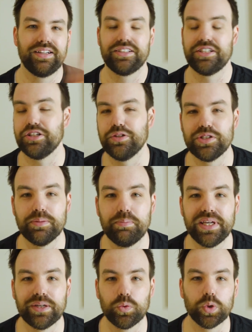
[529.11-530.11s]
use a
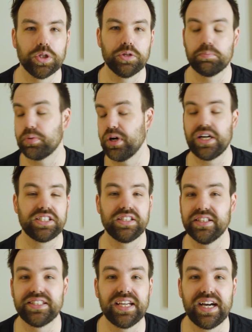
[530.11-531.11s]
big word,
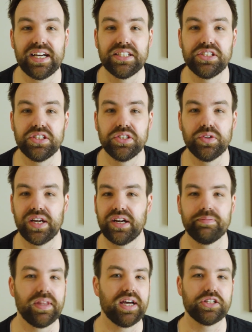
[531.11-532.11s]
proselytize you, and
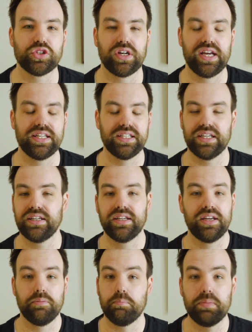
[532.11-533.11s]
I'm not trying to
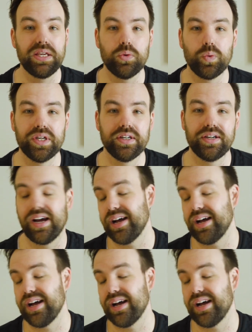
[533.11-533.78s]
be weird.